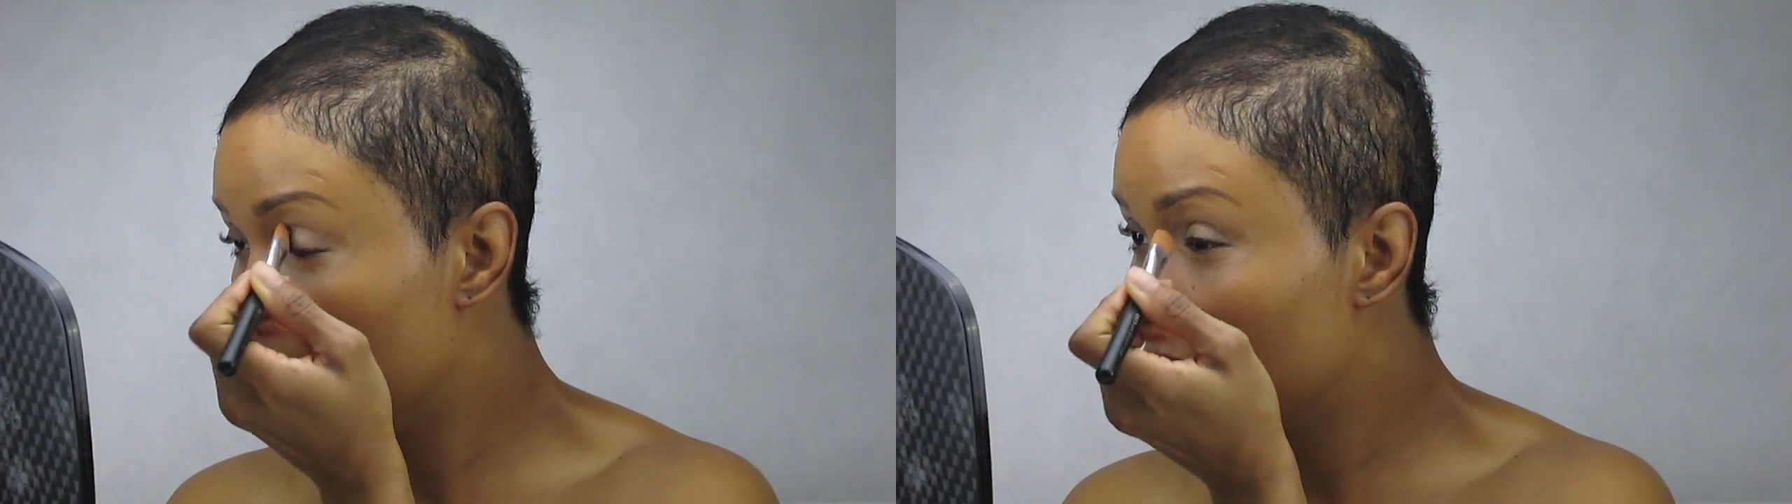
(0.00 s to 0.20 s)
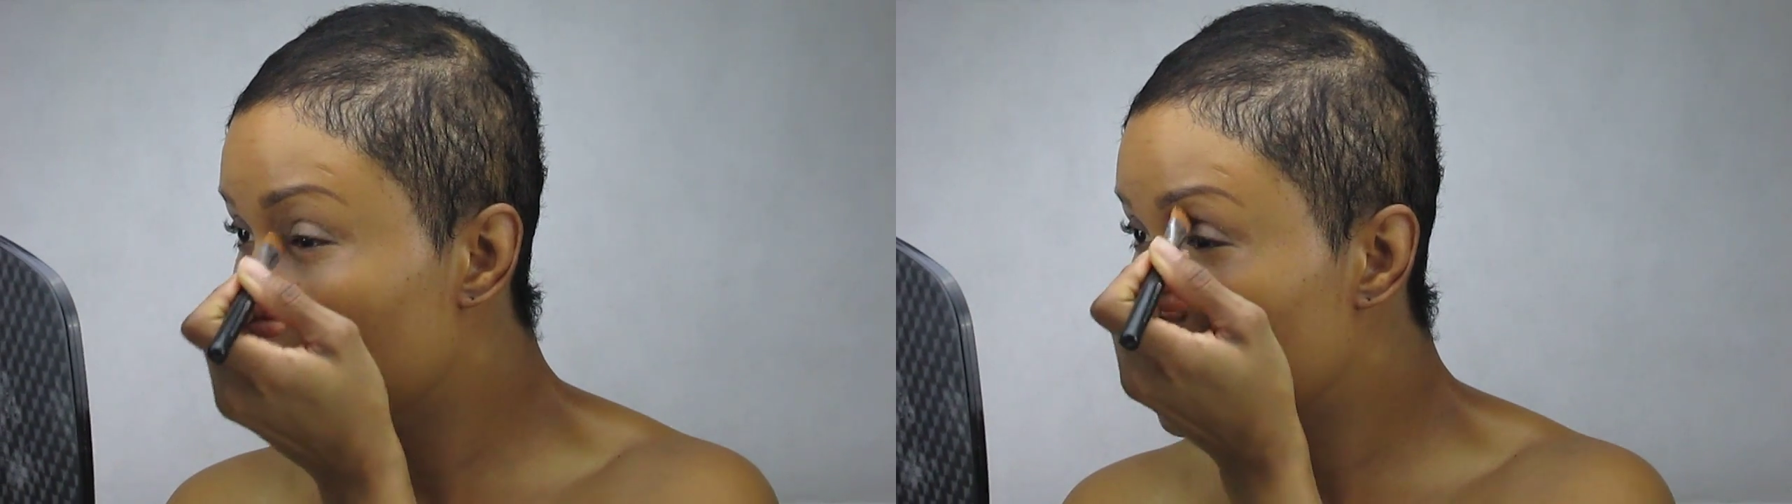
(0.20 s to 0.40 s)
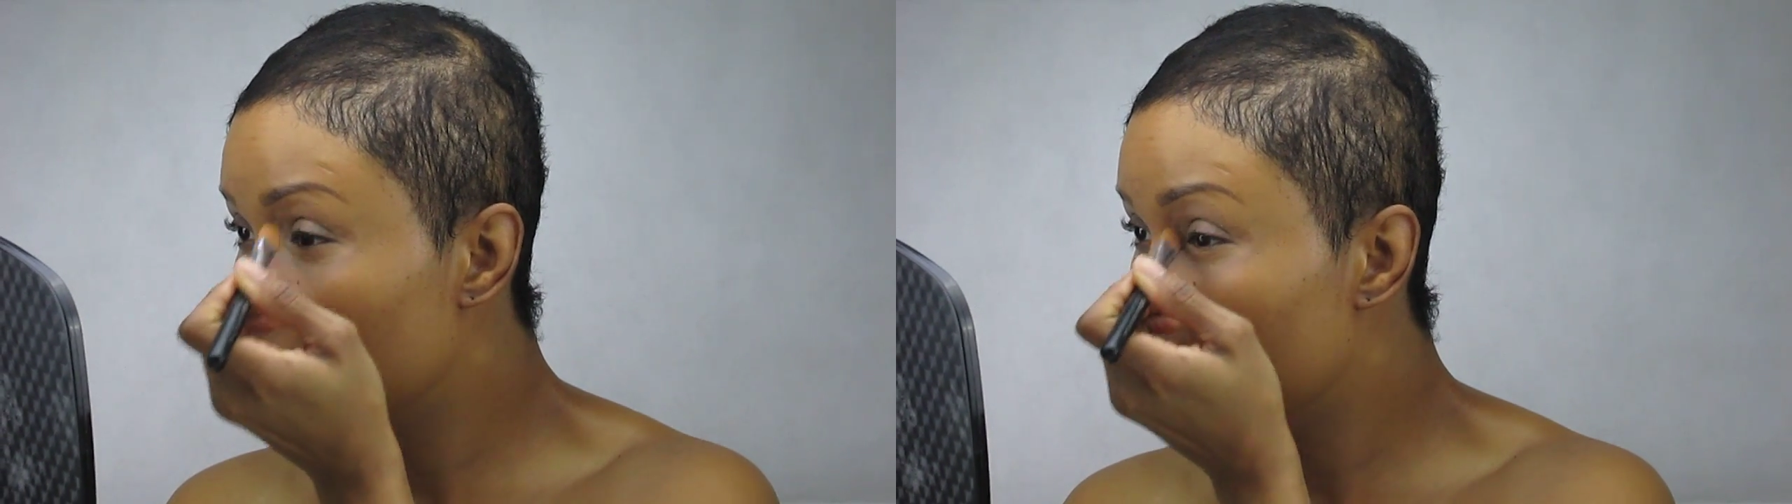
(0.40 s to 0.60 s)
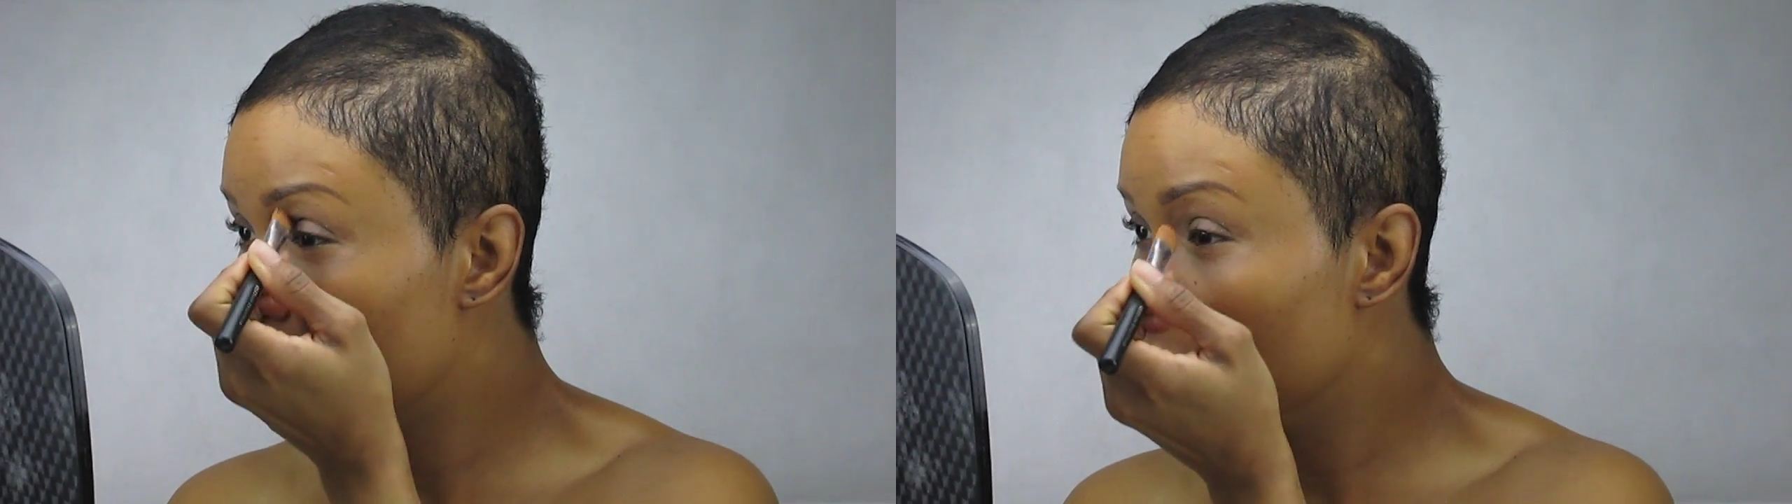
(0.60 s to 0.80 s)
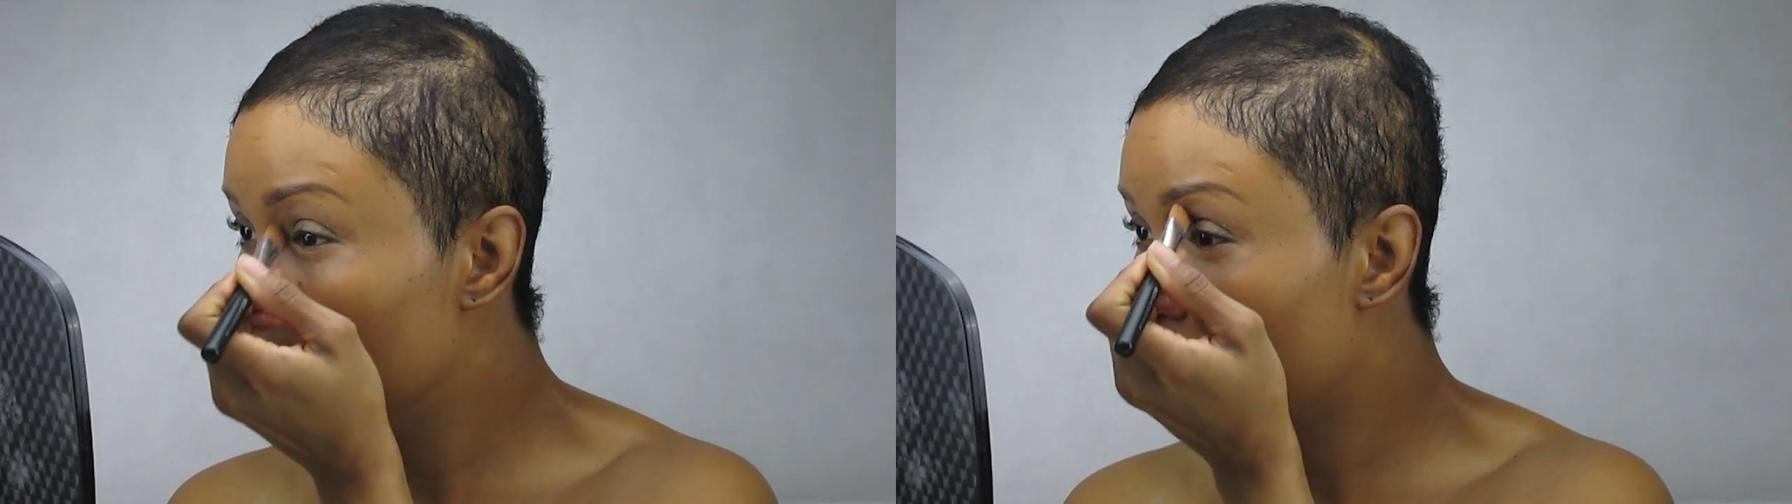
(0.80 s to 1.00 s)

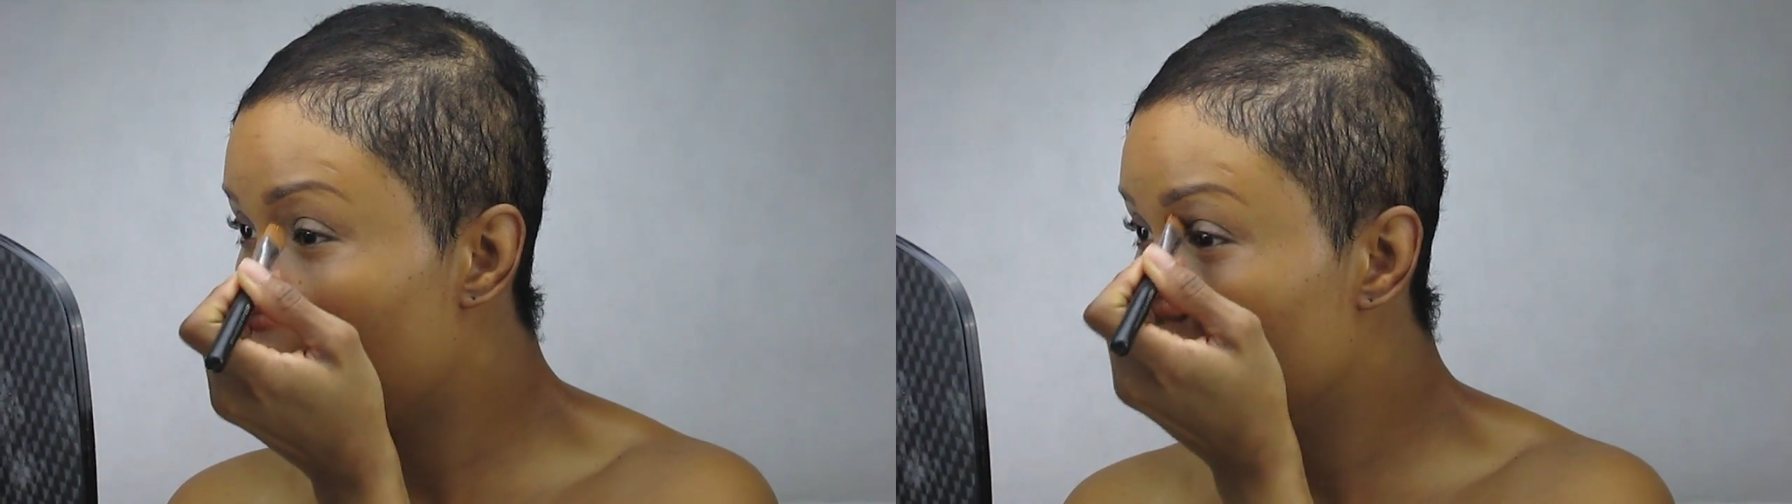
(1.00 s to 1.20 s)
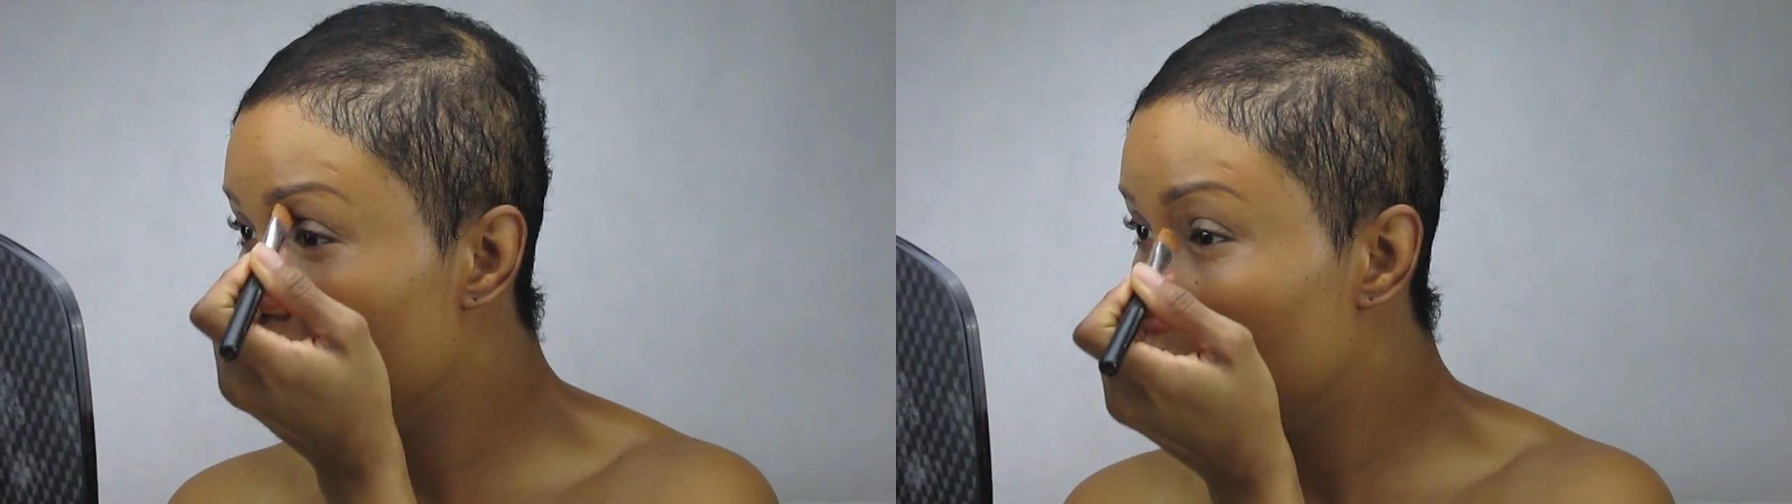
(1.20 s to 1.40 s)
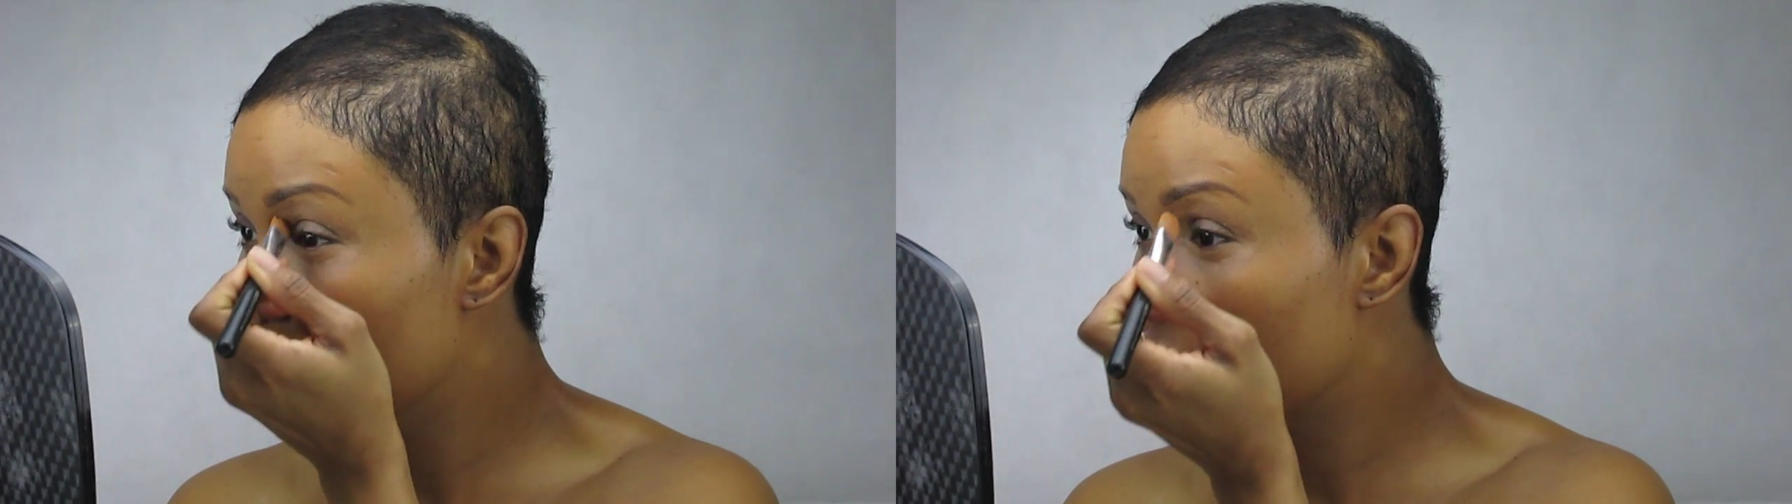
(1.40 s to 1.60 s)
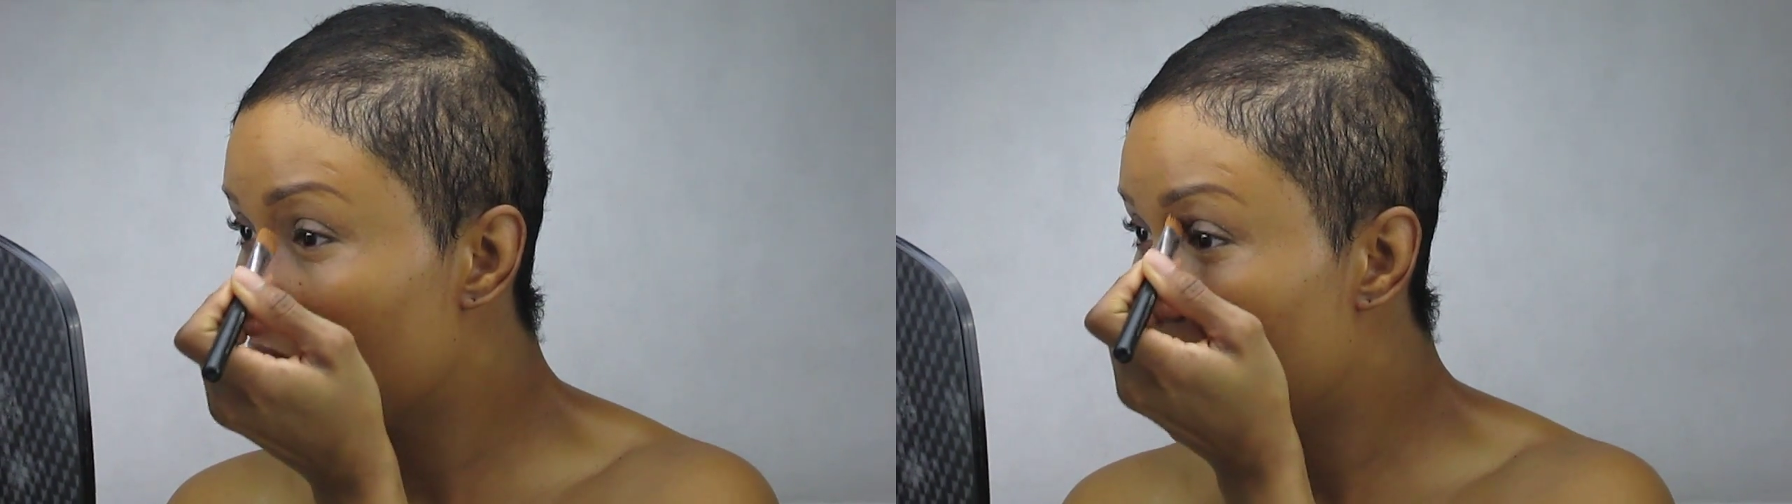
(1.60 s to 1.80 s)
conceal, you can use